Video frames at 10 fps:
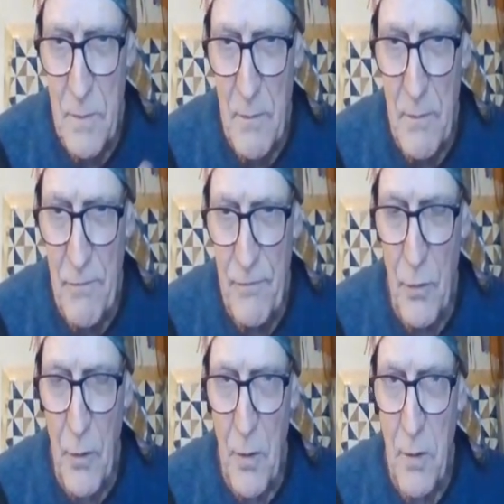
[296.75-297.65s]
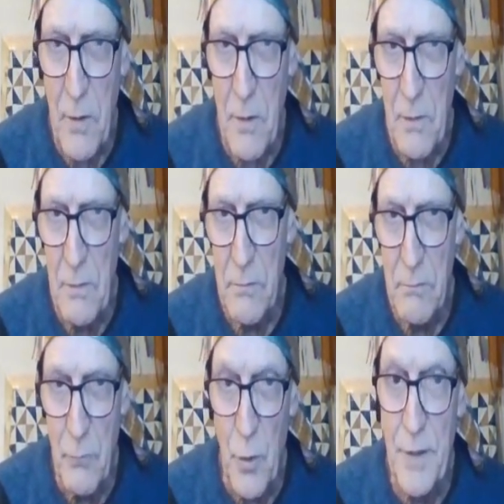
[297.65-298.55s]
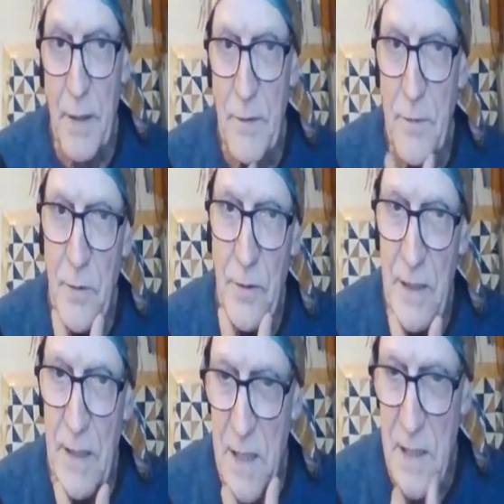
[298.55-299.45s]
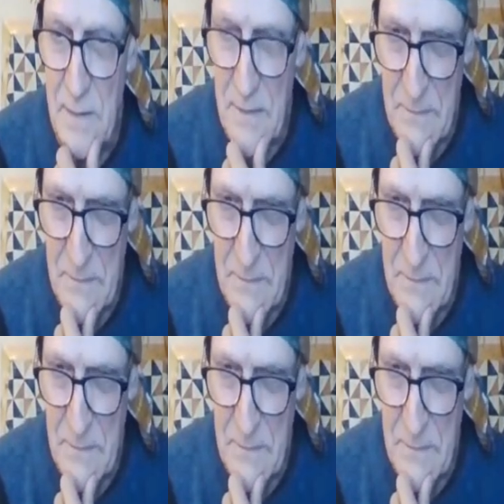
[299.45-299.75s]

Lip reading: for more than 30 years.